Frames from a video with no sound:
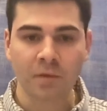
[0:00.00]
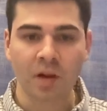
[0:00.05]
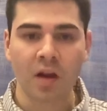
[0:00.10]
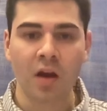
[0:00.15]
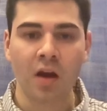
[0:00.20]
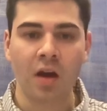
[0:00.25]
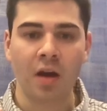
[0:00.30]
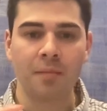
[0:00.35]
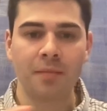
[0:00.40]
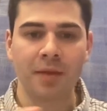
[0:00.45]

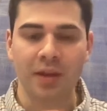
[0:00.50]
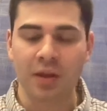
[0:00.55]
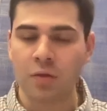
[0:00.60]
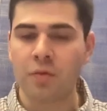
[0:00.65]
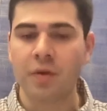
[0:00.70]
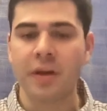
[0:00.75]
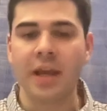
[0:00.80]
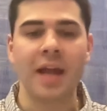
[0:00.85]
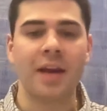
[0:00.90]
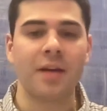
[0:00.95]
that you
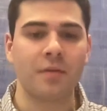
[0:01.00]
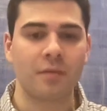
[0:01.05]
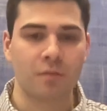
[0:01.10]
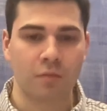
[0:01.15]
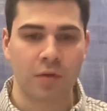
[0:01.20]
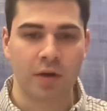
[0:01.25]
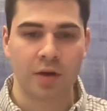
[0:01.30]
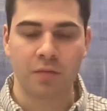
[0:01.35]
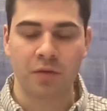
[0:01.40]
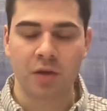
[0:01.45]
would get
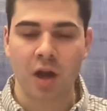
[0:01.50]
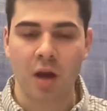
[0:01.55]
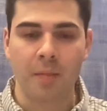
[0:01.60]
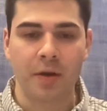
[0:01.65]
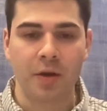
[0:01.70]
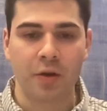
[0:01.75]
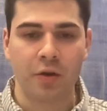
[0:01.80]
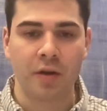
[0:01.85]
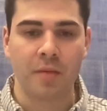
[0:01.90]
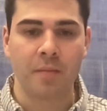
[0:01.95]
when it would come
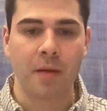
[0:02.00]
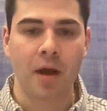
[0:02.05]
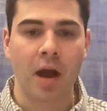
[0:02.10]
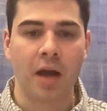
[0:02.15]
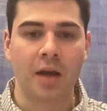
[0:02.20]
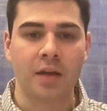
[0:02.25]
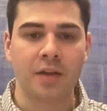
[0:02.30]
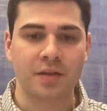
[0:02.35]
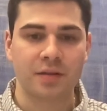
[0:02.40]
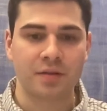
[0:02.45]
in your
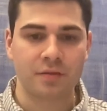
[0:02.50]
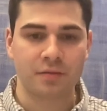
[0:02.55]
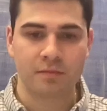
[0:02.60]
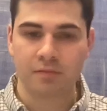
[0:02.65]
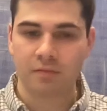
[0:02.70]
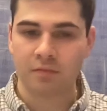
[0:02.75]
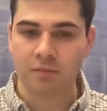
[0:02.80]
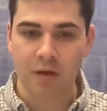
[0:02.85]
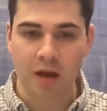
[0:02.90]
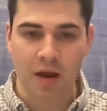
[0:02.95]
inbox
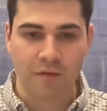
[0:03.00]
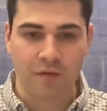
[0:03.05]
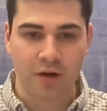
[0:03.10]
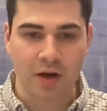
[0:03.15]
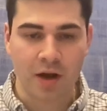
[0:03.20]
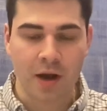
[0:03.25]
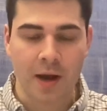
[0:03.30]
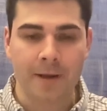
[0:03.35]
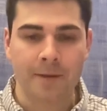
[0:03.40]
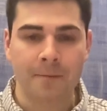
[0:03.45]
every
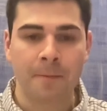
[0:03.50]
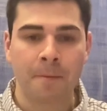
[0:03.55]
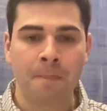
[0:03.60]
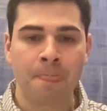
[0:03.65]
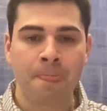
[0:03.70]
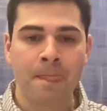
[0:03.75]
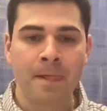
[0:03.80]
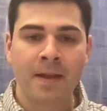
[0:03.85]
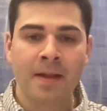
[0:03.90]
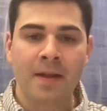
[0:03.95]
night.
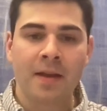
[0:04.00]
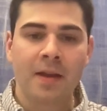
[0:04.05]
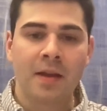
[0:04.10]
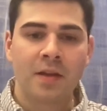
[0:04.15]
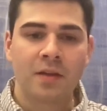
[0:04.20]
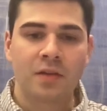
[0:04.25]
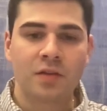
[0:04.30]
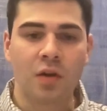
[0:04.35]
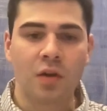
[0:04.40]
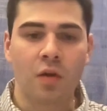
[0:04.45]

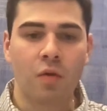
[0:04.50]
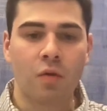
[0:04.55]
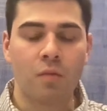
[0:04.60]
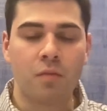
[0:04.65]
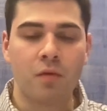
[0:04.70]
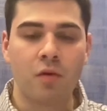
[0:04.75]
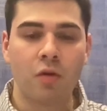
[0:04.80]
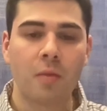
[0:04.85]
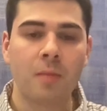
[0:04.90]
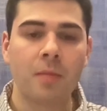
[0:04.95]
So
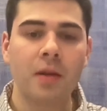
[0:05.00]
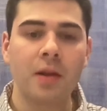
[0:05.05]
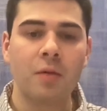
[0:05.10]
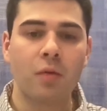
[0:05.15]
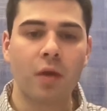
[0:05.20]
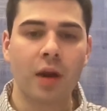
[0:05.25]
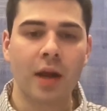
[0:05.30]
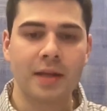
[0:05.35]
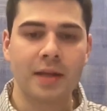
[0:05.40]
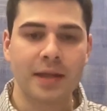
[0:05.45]
normally
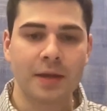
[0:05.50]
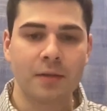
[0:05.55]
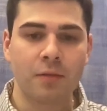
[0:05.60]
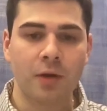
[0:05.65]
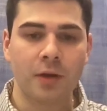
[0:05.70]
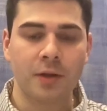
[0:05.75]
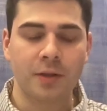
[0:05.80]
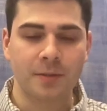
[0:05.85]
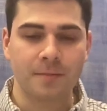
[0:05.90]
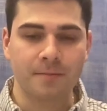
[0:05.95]
what I did
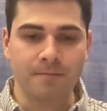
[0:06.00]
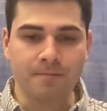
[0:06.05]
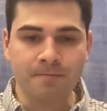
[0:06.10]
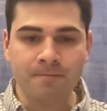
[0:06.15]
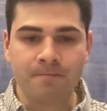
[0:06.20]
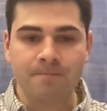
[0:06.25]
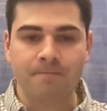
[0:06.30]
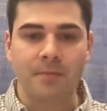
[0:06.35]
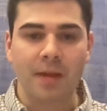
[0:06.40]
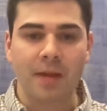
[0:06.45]
was
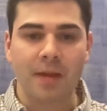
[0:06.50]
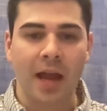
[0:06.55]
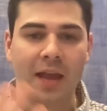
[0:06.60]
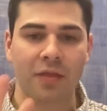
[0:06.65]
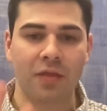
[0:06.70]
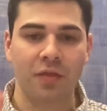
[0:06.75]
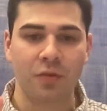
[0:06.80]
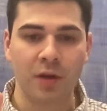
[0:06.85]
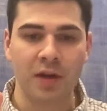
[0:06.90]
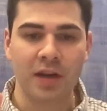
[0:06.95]
I
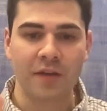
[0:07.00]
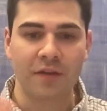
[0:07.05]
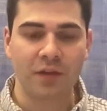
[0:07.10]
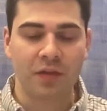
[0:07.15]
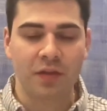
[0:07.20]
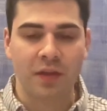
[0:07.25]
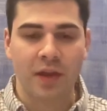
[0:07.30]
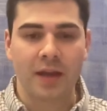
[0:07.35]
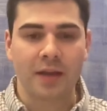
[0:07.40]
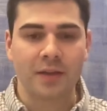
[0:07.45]
had 3
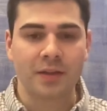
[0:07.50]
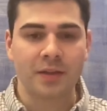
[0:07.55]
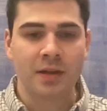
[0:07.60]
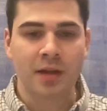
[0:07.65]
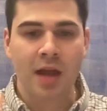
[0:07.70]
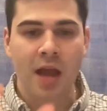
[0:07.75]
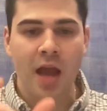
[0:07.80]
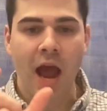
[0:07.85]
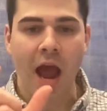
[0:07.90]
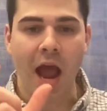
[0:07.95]
different things.
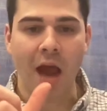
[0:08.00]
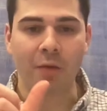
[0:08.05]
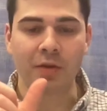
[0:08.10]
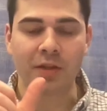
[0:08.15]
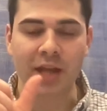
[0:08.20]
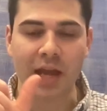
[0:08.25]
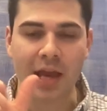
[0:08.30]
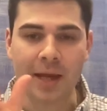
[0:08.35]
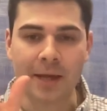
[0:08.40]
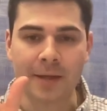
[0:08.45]
I would
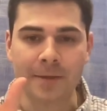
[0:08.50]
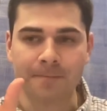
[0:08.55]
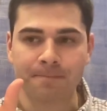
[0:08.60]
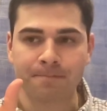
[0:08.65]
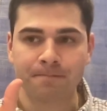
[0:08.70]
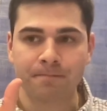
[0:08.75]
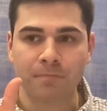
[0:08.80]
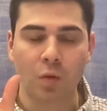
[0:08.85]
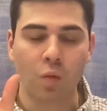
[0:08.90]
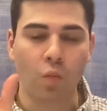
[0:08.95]
take
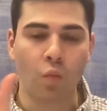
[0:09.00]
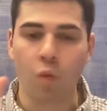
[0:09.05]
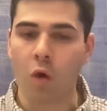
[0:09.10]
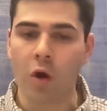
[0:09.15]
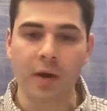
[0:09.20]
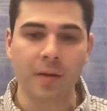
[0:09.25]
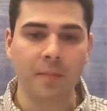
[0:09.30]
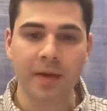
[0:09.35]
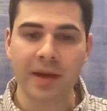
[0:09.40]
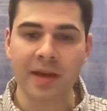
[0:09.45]

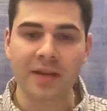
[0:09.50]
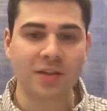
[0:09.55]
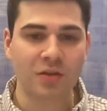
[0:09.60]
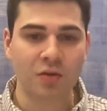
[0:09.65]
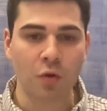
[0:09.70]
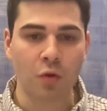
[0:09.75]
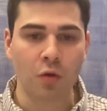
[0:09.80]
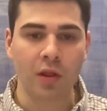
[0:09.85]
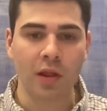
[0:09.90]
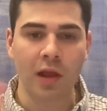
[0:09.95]
one big
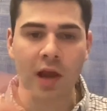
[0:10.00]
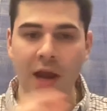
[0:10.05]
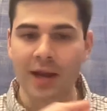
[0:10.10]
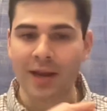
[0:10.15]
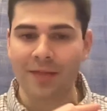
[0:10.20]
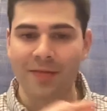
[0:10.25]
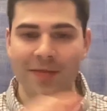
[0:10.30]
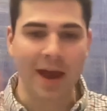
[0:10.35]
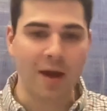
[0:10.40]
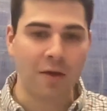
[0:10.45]
storyline,
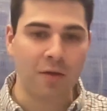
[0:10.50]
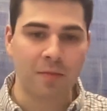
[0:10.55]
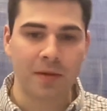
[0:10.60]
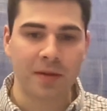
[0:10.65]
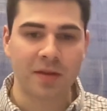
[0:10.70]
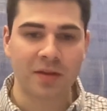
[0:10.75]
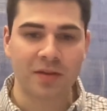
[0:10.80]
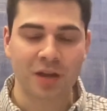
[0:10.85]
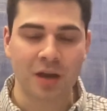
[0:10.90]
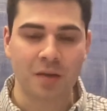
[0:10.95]
and that would be
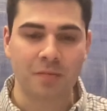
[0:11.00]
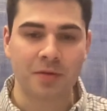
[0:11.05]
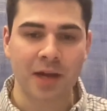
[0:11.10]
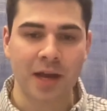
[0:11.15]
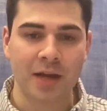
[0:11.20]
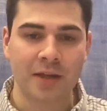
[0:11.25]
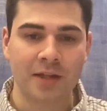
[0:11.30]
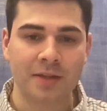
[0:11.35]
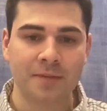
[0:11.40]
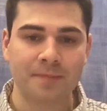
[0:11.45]
the
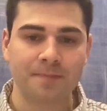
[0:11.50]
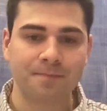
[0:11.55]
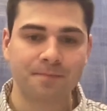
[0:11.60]
subject.